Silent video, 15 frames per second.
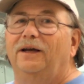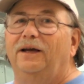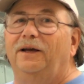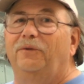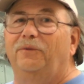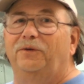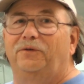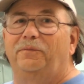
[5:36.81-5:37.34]

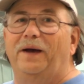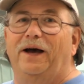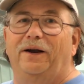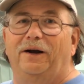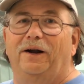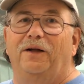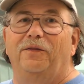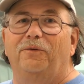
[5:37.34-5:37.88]
it was
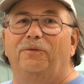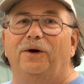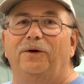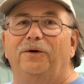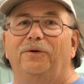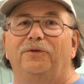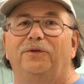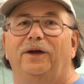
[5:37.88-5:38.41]
mounted on the
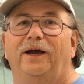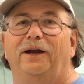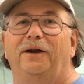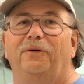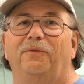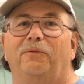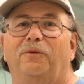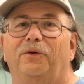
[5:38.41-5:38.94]
rotors and
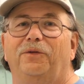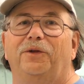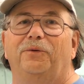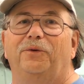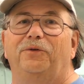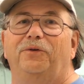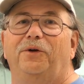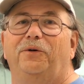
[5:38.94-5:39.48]
there
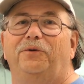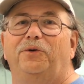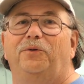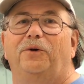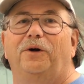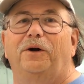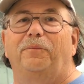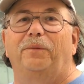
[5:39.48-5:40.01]
was no
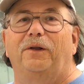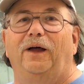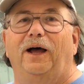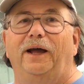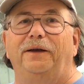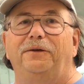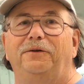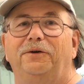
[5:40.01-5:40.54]
torque
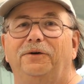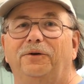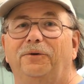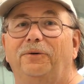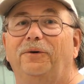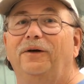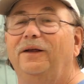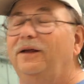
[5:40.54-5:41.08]
applied
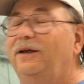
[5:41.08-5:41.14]
to